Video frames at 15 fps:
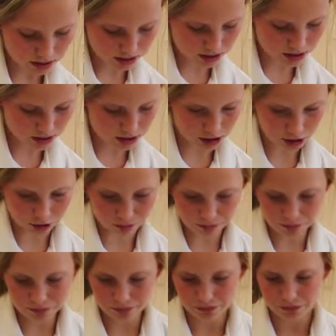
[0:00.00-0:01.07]
So I'm
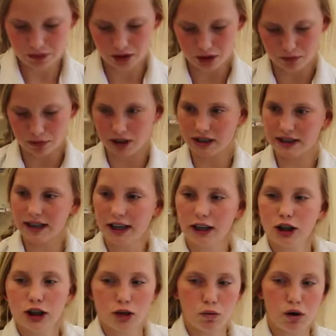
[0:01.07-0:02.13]
going to take
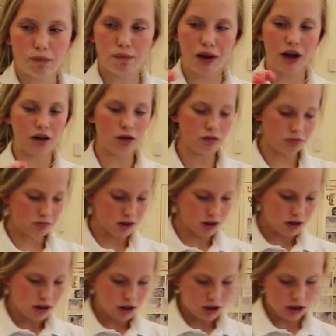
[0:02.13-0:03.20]
a squirt bottle,
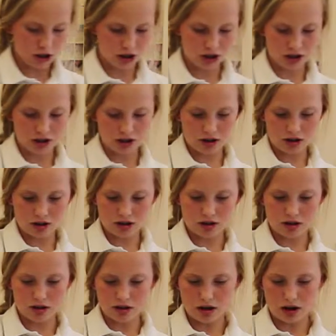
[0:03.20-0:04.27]
just
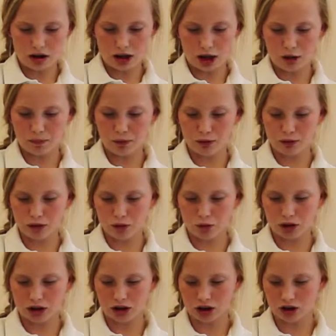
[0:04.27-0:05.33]
a couple
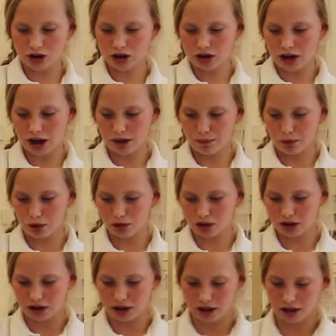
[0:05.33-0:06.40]
squirts on the table
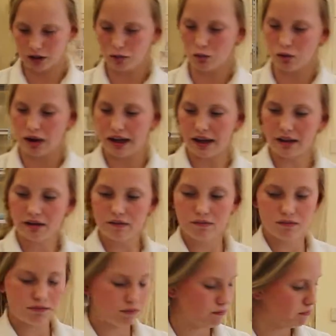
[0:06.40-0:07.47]
to get it wet.
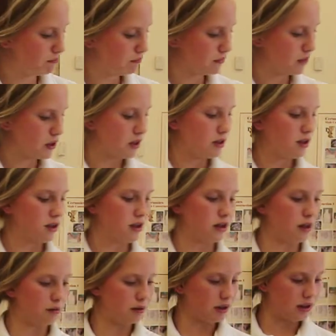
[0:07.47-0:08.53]
And
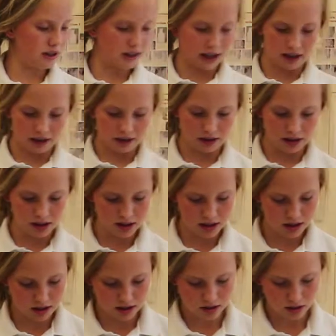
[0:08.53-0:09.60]
I'm going to take
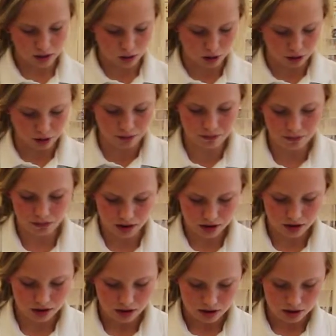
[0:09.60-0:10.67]
this coil
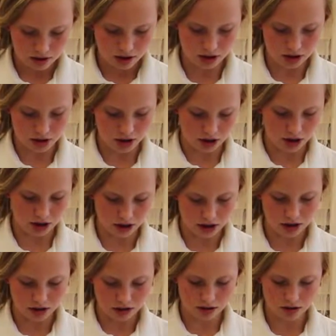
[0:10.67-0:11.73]
and
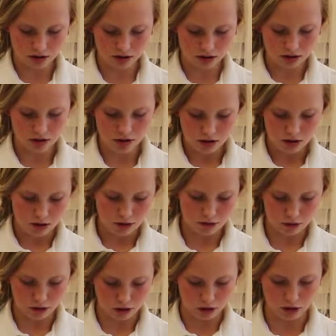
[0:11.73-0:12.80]
just
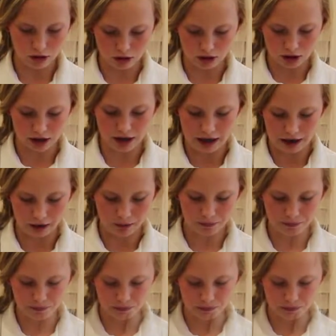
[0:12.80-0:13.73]
roll it out.